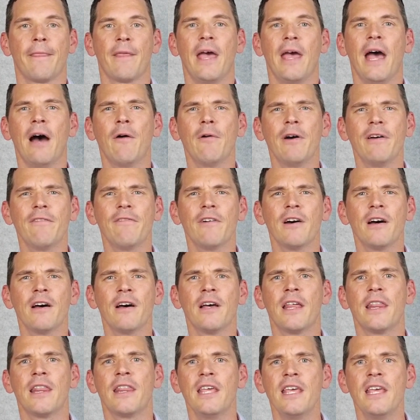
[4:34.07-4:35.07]
However,
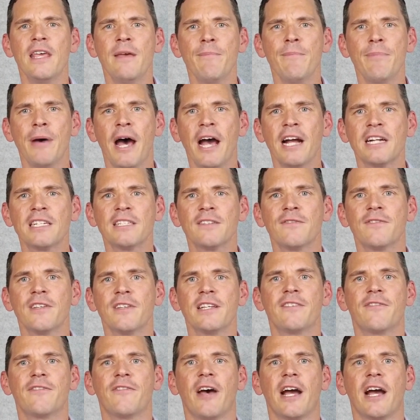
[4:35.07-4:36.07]
the impact of
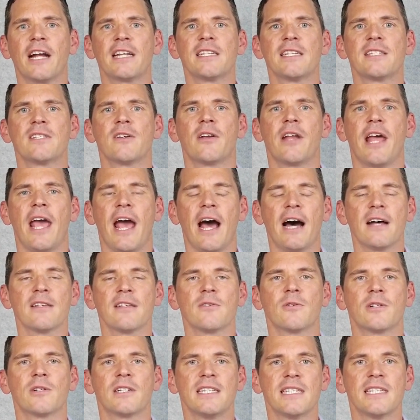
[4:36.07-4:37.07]
these factors on
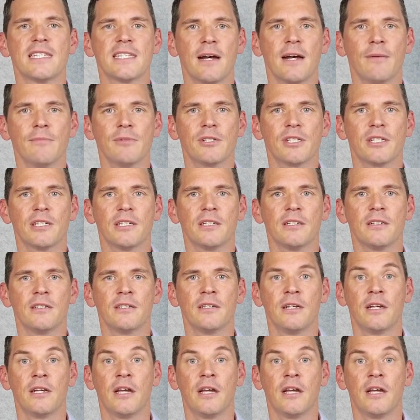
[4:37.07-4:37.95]
household consumption,